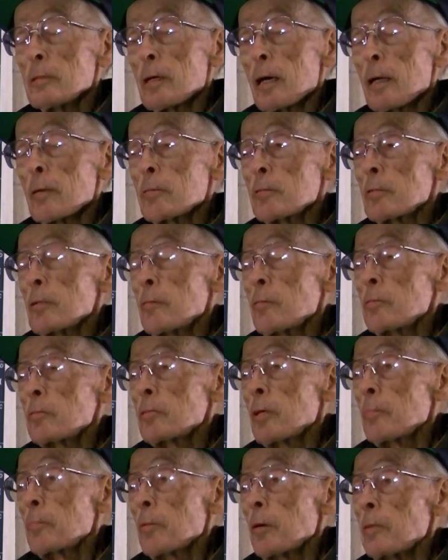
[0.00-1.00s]
I was living
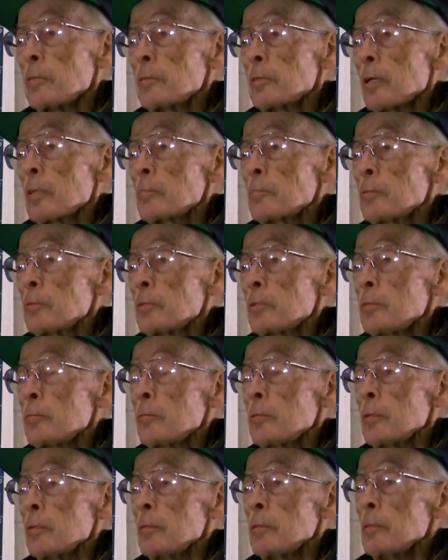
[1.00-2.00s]
someplace else, but she
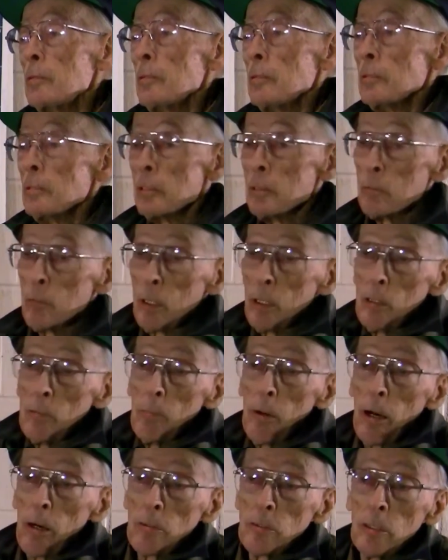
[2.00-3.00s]
didn't want to live
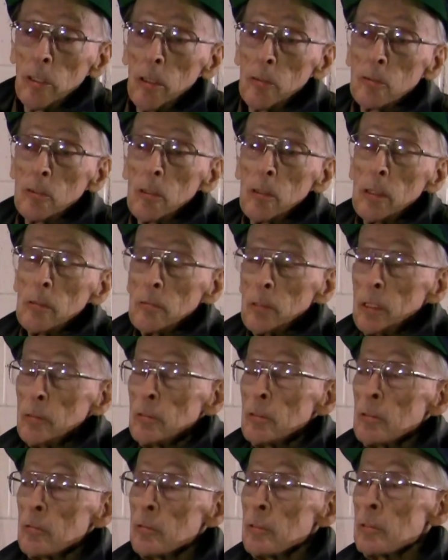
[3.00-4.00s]
by herself, so I went
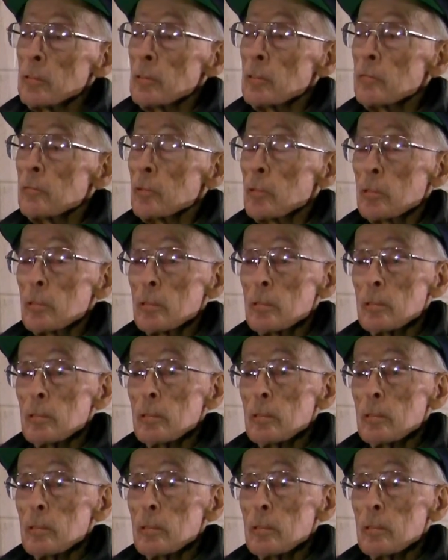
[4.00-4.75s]
over there and lived with her.